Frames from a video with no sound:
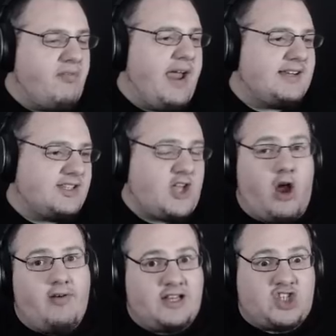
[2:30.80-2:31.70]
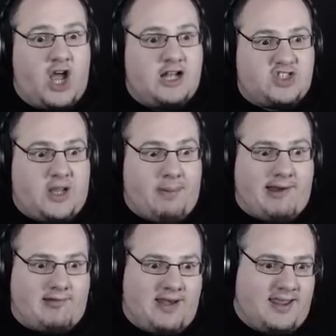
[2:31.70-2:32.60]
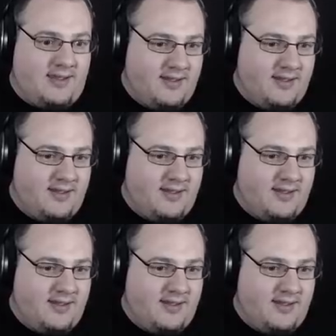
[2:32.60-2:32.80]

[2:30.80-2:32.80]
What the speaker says: The brakes are currently charging, apparently.